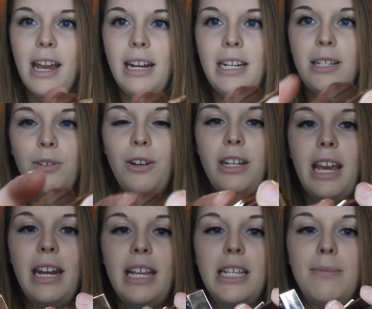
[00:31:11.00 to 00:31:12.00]
and he's
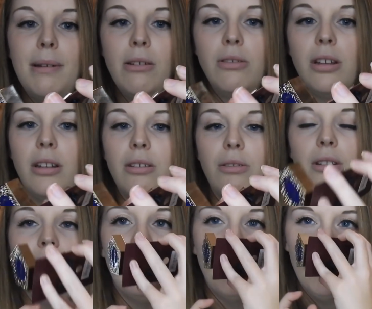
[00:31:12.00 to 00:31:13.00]
3D and he smells like
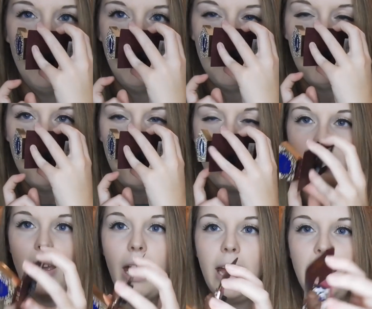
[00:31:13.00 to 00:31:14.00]
chocolate
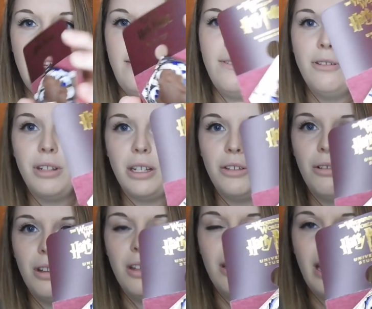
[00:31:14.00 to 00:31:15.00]
and he feels like
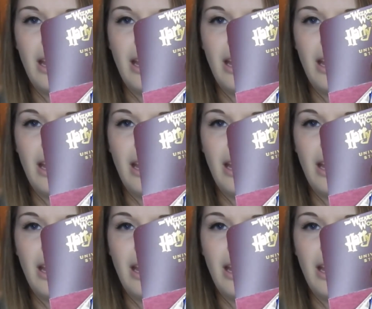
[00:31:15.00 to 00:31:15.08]
chocolate.